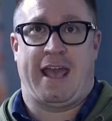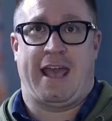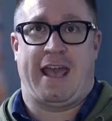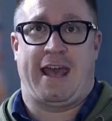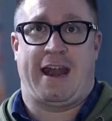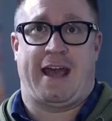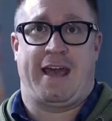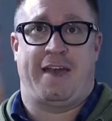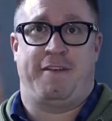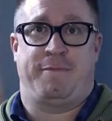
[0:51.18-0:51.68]

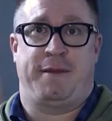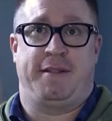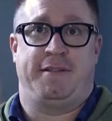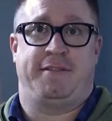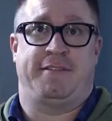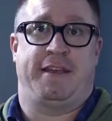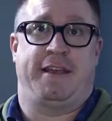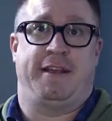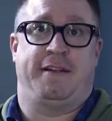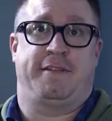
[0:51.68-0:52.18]
and I have been
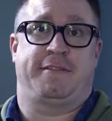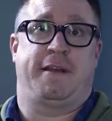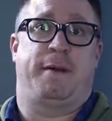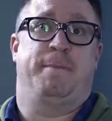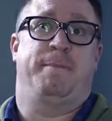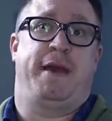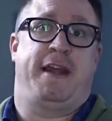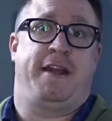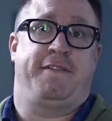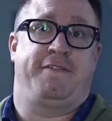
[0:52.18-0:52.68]
seeing
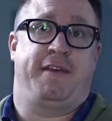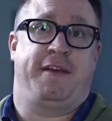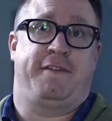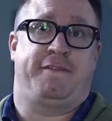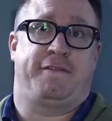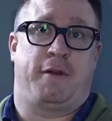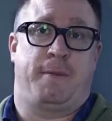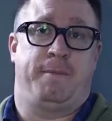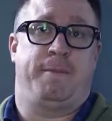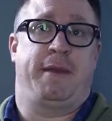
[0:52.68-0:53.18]
some benefit
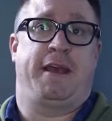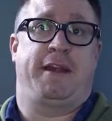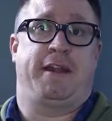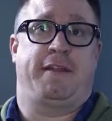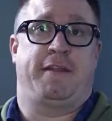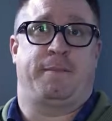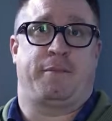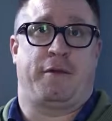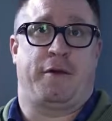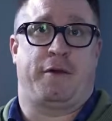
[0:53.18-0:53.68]
from being
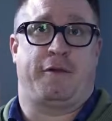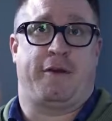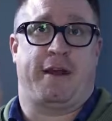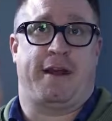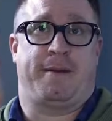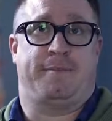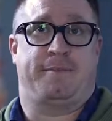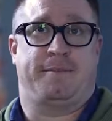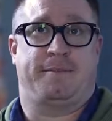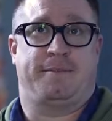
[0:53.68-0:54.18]
in the
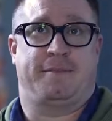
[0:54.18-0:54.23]
program.